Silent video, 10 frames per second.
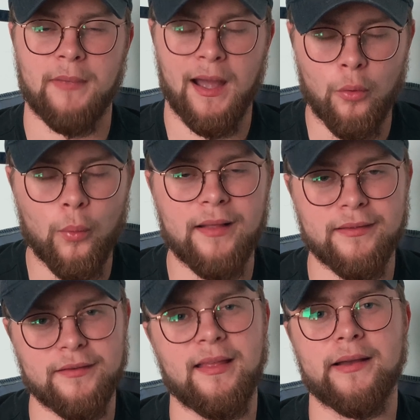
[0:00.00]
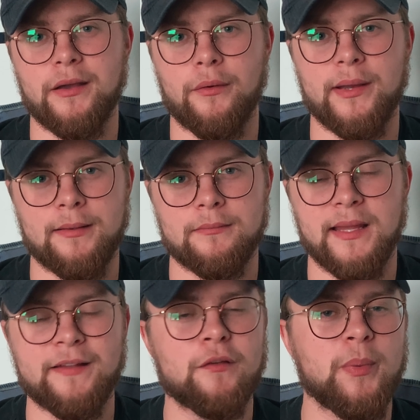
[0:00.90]
How well is that going?
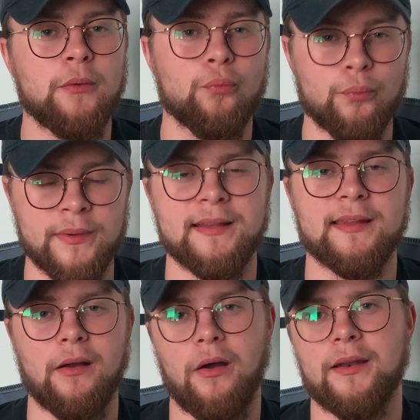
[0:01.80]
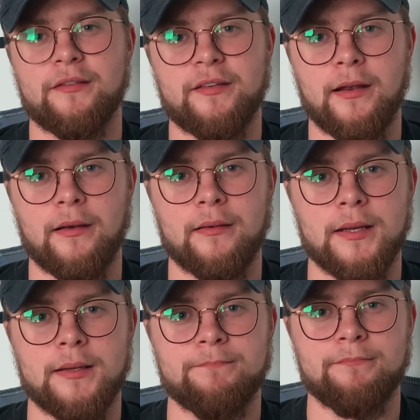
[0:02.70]
Let's be really honest here.
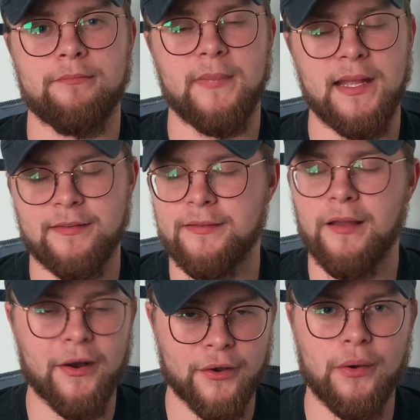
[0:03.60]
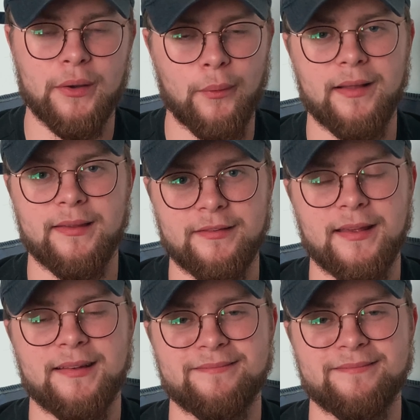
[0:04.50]
It's not going well, is it?